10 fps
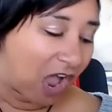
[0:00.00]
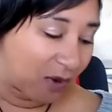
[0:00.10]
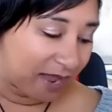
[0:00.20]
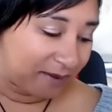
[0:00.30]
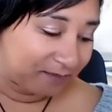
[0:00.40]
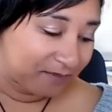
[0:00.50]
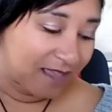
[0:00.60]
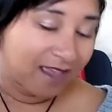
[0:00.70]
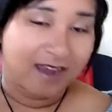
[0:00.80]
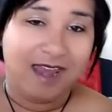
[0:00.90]
Okay.
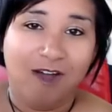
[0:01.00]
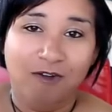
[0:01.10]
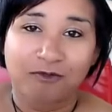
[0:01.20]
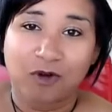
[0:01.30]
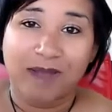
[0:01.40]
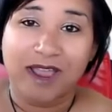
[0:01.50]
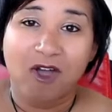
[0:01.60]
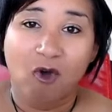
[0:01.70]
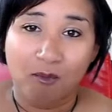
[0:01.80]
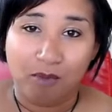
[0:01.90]
Now for my
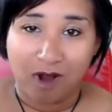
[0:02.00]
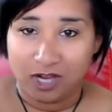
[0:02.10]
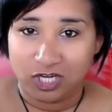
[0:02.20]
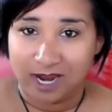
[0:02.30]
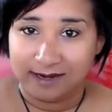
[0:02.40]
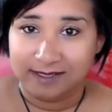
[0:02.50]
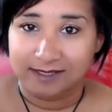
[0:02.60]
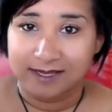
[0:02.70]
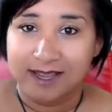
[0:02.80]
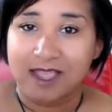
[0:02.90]
home
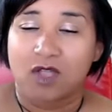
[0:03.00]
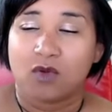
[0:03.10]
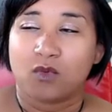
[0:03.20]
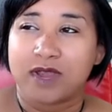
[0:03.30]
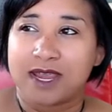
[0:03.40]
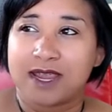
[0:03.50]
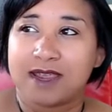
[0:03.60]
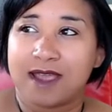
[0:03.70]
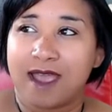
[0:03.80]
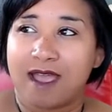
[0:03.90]
projects,
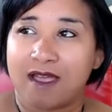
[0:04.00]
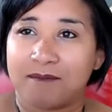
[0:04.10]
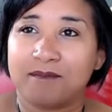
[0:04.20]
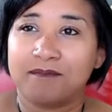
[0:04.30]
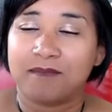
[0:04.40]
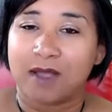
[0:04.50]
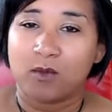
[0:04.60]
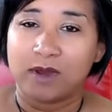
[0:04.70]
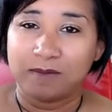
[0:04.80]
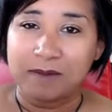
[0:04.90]

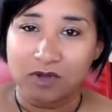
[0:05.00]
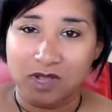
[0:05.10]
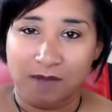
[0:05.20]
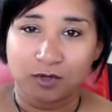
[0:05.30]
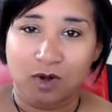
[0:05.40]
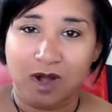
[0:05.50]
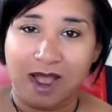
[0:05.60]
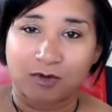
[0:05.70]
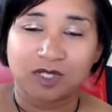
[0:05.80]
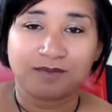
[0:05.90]
when people come to our
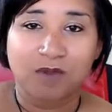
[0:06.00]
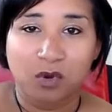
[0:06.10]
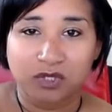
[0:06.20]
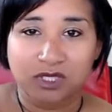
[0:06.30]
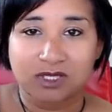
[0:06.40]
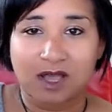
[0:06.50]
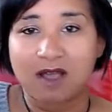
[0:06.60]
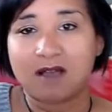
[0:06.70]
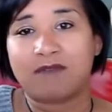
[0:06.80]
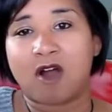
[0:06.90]
house, most
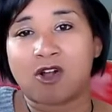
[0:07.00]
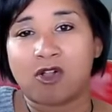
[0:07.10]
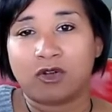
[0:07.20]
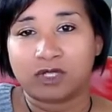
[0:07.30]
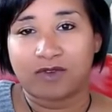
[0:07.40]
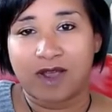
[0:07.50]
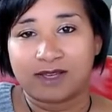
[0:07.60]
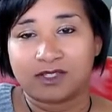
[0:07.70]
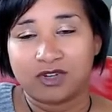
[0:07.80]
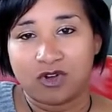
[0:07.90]
of our close
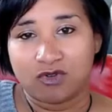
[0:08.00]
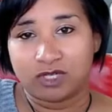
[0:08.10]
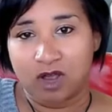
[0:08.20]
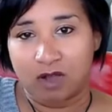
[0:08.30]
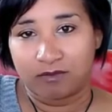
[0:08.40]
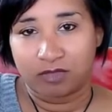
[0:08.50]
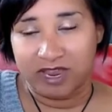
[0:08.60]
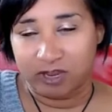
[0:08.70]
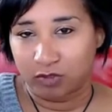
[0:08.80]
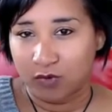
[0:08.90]
friends know to come
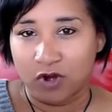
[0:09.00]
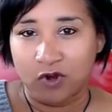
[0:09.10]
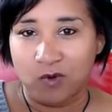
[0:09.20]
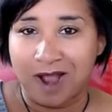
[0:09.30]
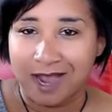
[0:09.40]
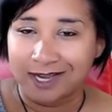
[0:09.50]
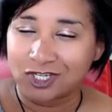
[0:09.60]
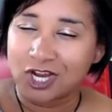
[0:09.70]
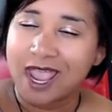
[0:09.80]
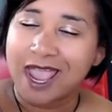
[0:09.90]
like through our
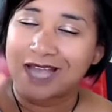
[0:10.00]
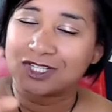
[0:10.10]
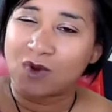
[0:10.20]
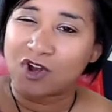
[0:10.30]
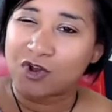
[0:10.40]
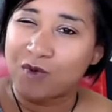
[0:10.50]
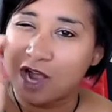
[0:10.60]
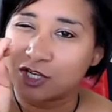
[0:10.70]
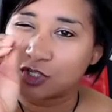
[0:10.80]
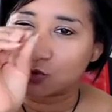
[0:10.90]
garage. And so our
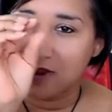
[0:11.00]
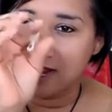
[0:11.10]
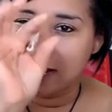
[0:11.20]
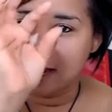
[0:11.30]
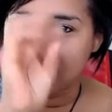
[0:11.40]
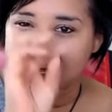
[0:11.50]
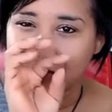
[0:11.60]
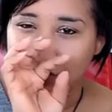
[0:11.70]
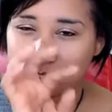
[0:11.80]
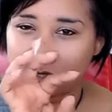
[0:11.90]
garage is right
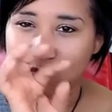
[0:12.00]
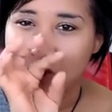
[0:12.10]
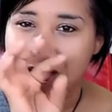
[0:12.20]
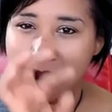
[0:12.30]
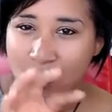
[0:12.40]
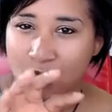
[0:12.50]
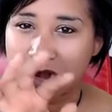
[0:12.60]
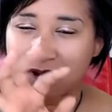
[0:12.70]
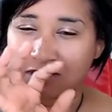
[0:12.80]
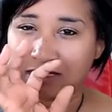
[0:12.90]
connected to
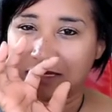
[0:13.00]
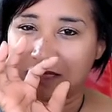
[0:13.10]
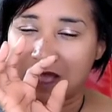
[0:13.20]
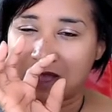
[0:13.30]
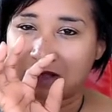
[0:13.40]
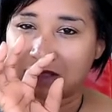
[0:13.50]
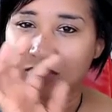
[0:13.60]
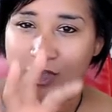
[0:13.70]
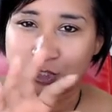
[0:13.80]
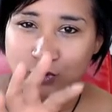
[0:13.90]
our
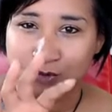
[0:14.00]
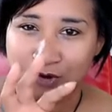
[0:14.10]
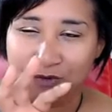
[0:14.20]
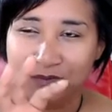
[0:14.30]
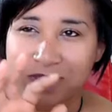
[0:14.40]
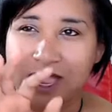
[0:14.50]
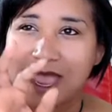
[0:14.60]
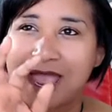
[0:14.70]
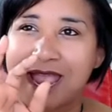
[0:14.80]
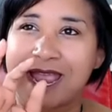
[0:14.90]
laundry room.
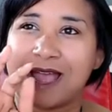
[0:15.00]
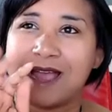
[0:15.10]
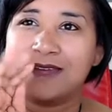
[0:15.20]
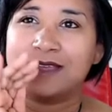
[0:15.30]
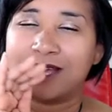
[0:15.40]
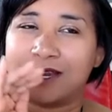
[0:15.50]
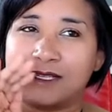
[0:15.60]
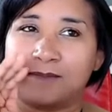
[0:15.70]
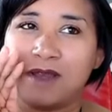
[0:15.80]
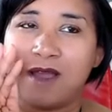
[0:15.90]
And that
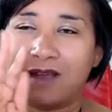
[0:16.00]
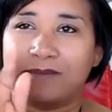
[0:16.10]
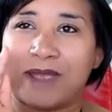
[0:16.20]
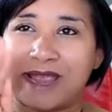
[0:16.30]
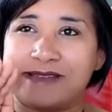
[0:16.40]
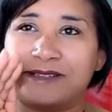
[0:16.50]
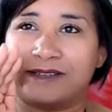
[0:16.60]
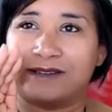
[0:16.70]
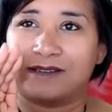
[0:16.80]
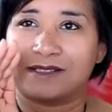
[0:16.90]
has been
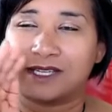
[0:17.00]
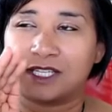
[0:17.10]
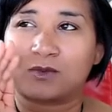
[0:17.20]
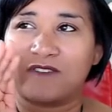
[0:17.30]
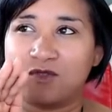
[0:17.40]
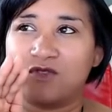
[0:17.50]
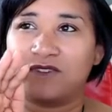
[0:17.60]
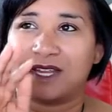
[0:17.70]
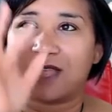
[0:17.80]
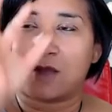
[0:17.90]
unpainted since we've
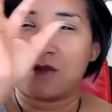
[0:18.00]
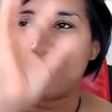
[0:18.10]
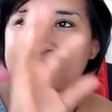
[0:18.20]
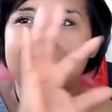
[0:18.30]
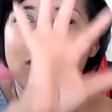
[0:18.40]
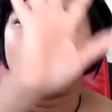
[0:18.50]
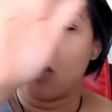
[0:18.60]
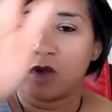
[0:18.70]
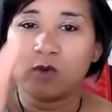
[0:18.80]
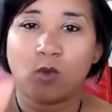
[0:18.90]
moved in. Like we painted
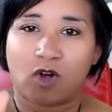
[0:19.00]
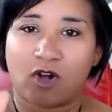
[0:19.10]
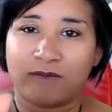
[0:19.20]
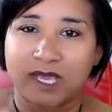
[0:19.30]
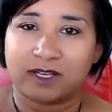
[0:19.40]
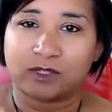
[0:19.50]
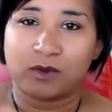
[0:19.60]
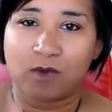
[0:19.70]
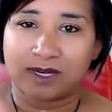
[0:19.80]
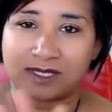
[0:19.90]
one wall because
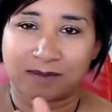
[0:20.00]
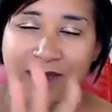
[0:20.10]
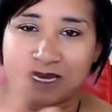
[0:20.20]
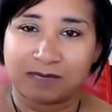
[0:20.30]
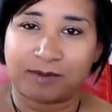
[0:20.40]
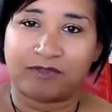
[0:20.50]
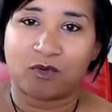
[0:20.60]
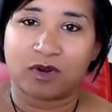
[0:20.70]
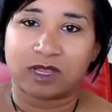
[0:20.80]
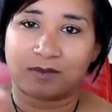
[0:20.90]
we wanted to paint
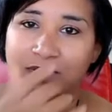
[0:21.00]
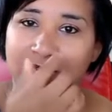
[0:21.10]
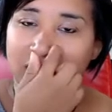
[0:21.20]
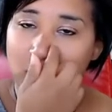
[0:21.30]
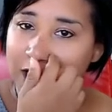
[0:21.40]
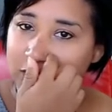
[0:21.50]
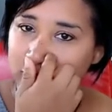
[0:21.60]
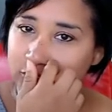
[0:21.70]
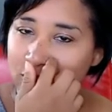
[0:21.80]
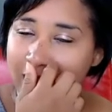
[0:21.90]
before they put in the
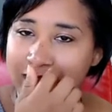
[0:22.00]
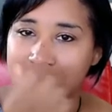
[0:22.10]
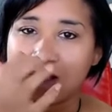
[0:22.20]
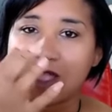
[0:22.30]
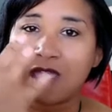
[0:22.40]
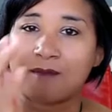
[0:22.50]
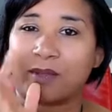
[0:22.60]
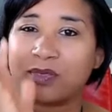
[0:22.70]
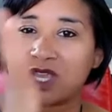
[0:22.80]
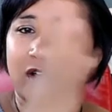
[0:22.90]
washer and dryer,
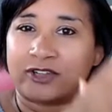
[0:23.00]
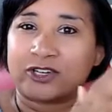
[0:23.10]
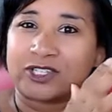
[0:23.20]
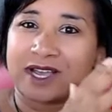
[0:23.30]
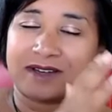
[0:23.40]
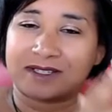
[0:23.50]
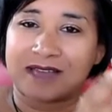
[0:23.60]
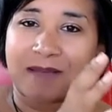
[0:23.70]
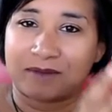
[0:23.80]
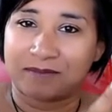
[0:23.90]
but the other side has
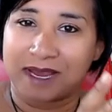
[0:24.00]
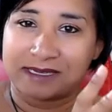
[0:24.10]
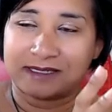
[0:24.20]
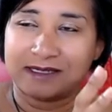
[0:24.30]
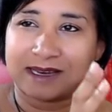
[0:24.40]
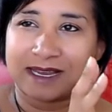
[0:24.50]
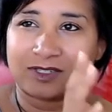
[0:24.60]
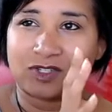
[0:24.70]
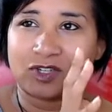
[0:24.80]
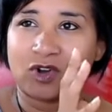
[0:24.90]
not been painted.
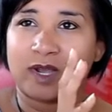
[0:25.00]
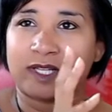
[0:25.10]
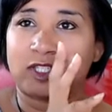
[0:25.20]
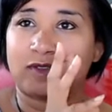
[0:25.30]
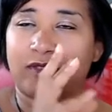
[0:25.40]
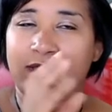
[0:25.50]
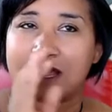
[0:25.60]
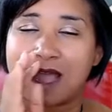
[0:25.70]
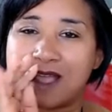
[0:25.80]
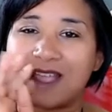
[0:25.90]
And so it's like,